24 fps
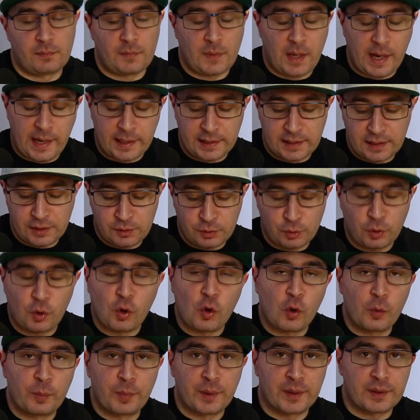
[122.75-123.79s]
I need to
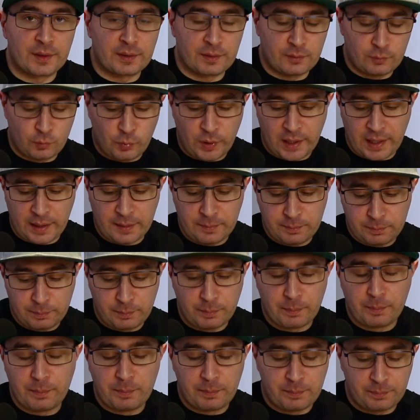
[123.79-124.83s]
open. When I
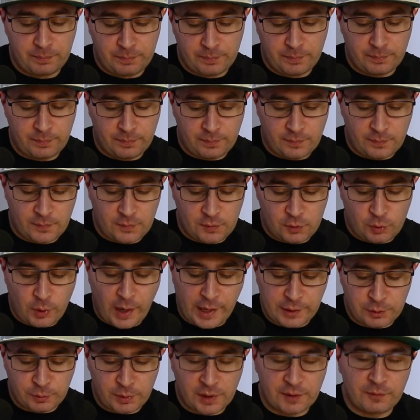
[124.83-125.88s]

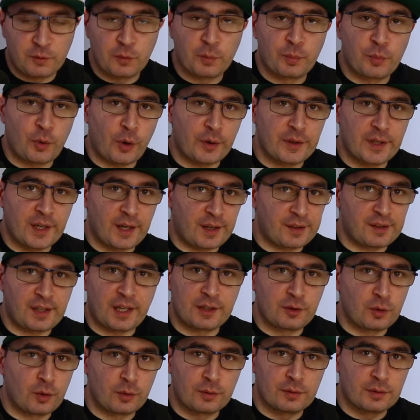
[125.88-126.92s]
try to review products, I
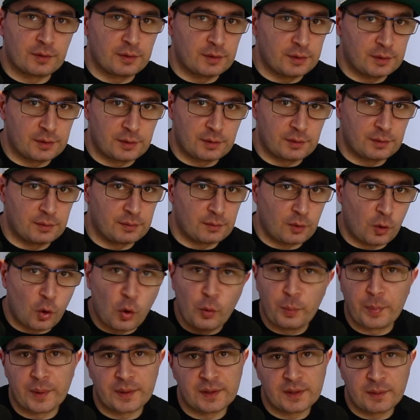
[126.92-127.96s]
don't
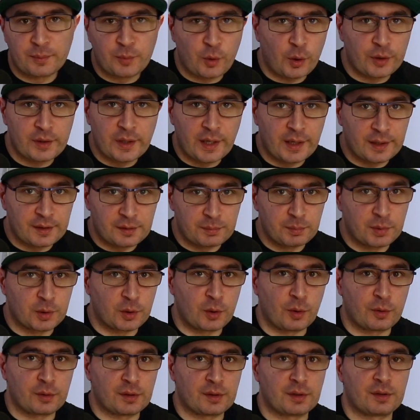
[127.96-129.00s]
open the products
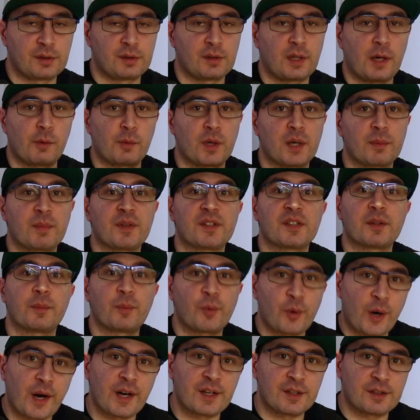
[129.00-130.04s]
because I want to be
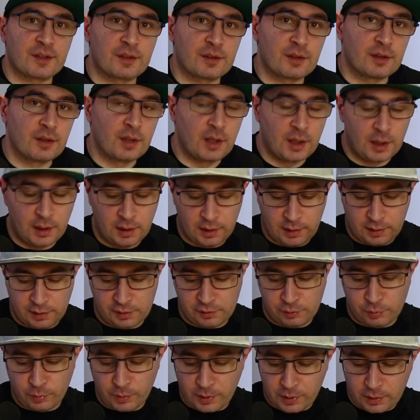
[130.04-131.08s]
surprised
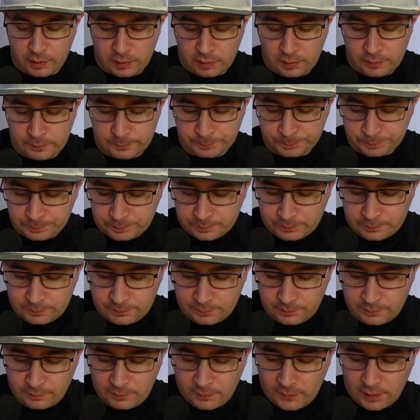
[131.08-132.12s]
as well.
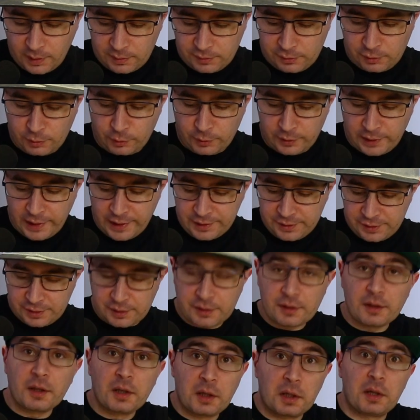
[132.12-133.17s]
So
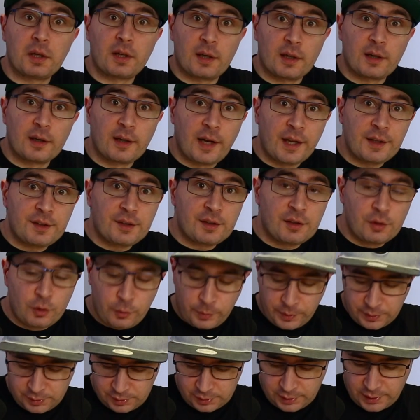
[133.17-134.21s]
let's
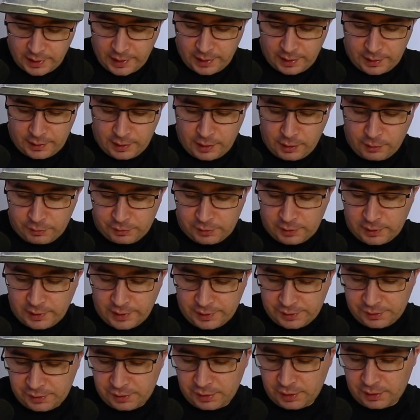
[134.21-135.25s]
do it together now. So
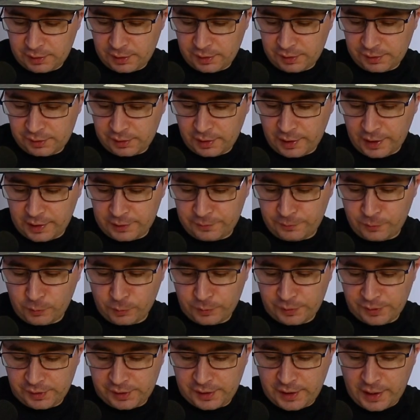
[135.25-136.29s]
let's see this
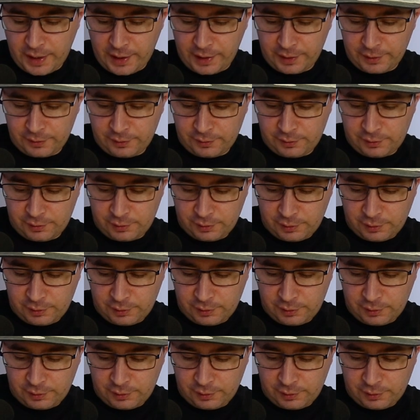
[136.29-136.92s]
headphone stand.